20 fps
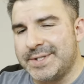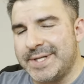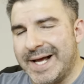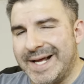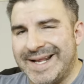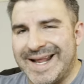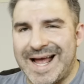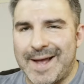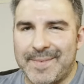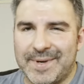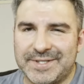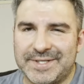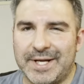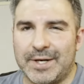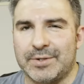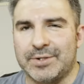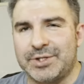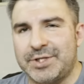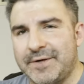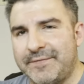dynamics
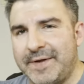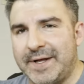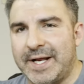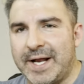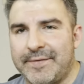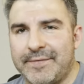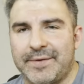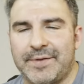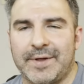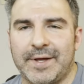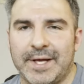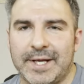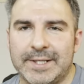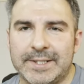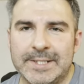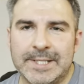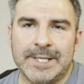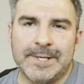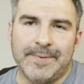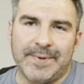that are shifting and
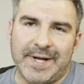everything,